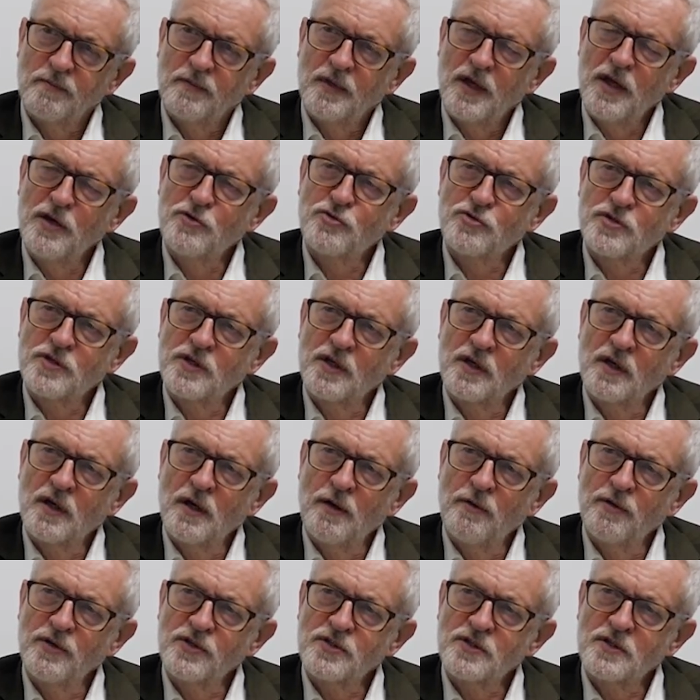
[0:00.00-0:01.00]
Interesting
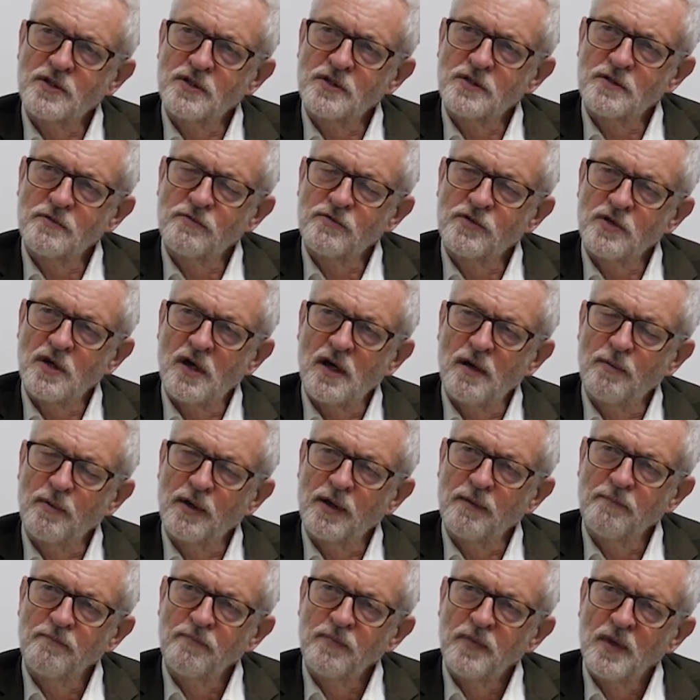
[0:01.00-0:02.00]
coincidence of
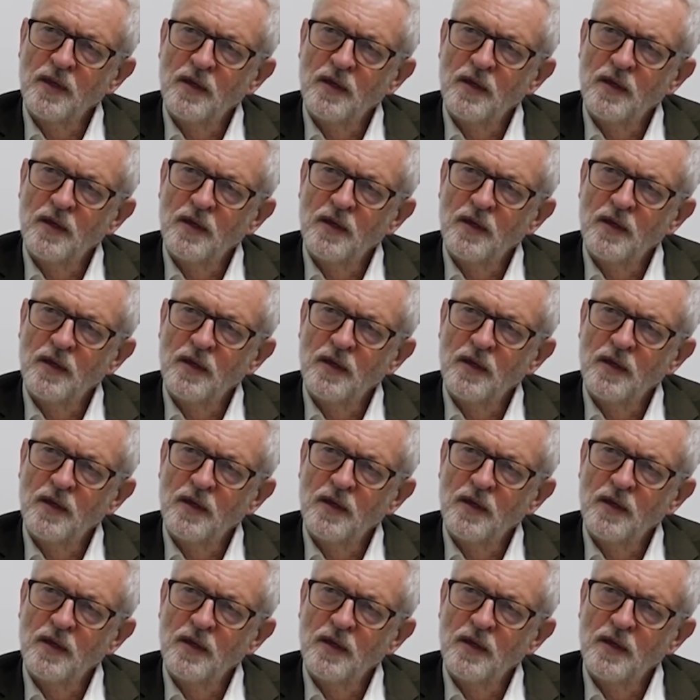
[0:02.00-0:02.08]
timing.